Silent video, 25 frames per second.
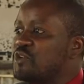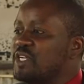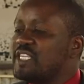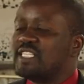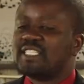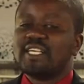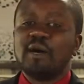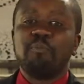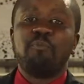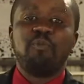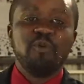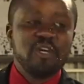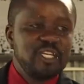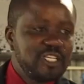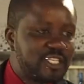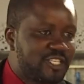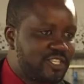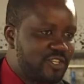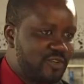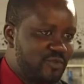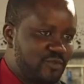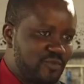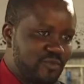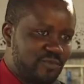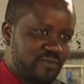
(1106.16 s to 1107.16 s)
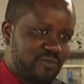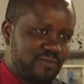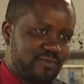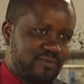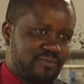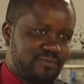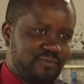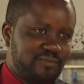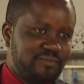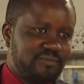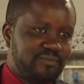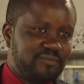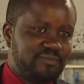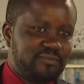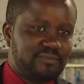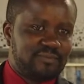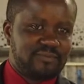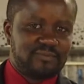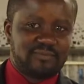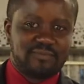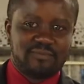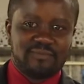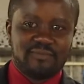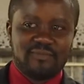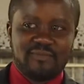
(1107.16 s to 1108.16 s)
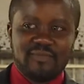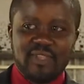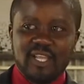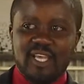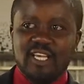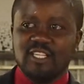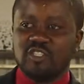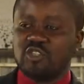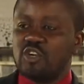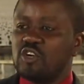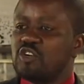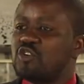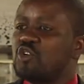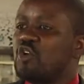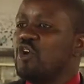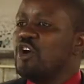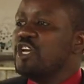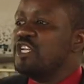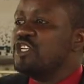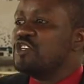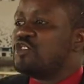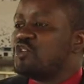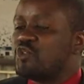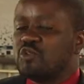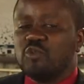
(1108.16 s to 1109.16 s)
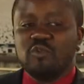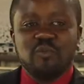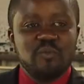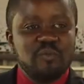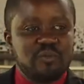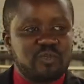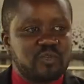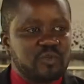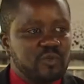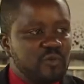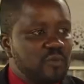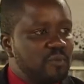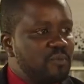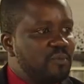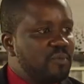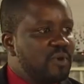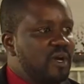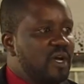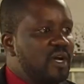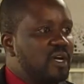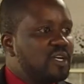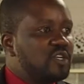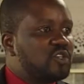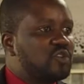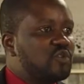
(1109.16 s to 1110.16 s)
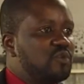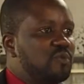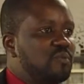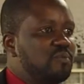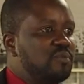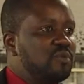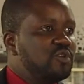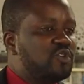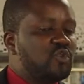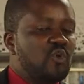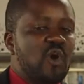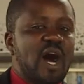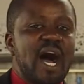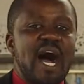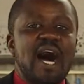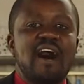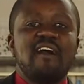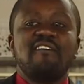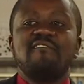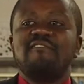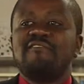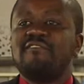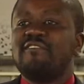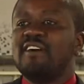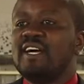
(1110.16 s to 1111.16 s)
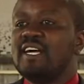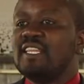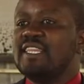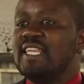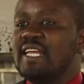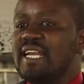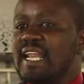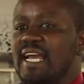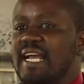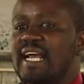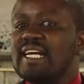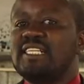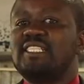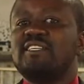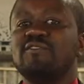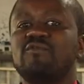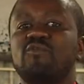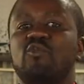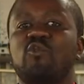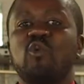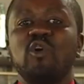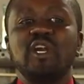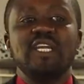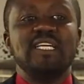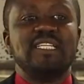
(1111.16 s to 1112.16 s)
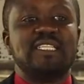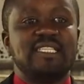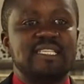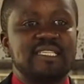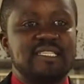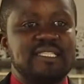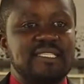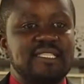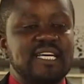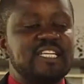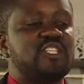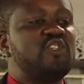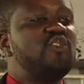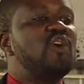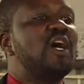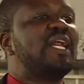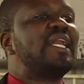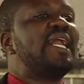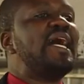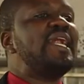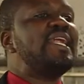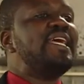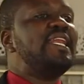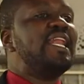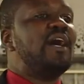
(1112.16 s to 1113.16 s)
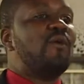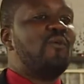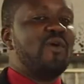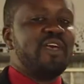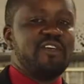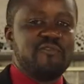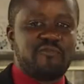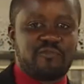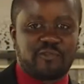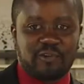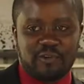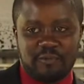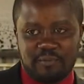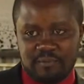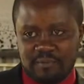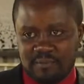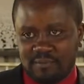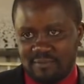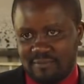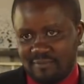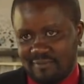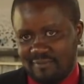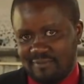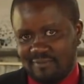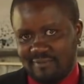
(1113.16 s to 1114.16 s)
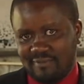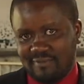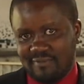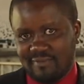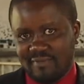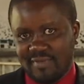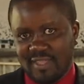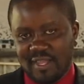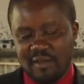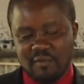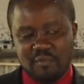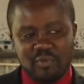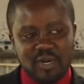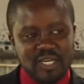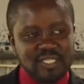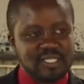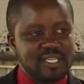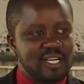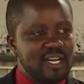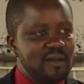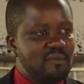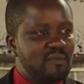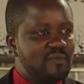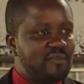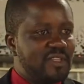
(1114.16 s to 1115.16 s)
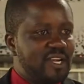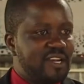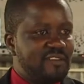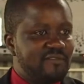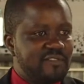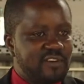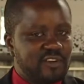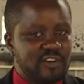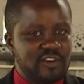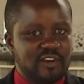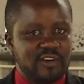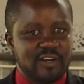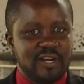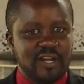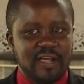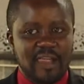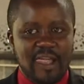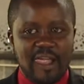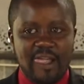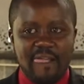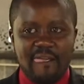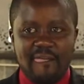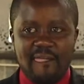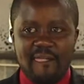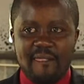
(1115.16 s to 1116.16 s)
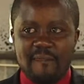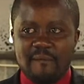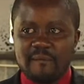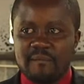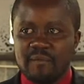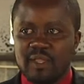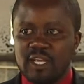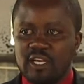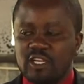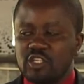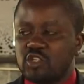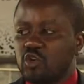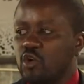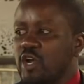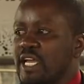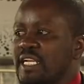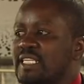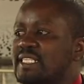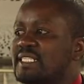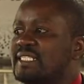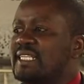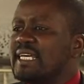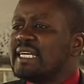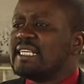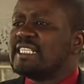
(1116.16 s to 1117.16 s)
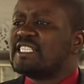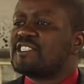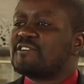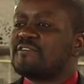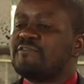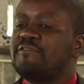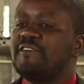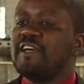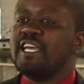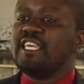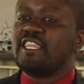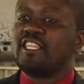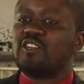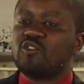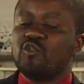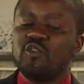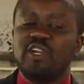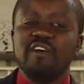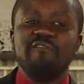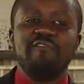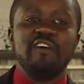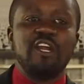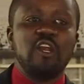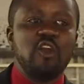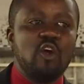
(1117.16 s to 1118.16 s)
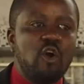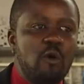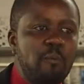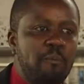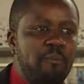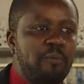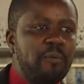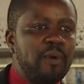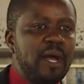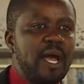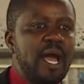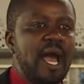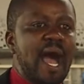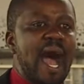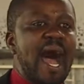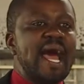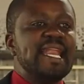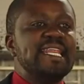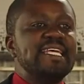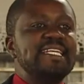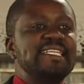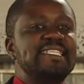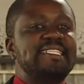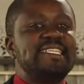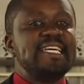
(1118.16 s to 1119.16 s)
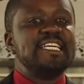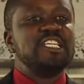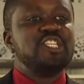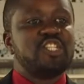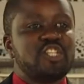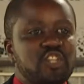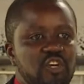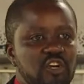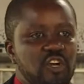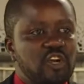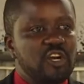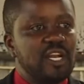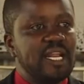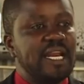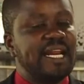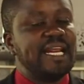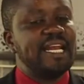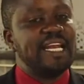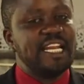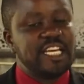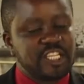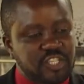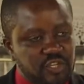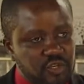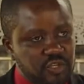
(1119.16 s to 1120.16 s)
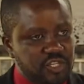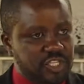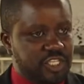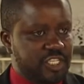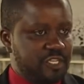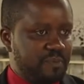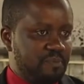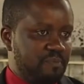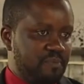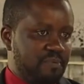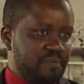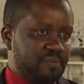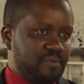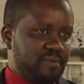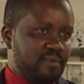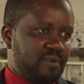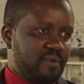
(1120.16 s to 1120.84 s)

to disappoint you, is not going to have the negative qualities that you are running away from. Praise the name of the living God. So it takes faith to develop an intentional relationship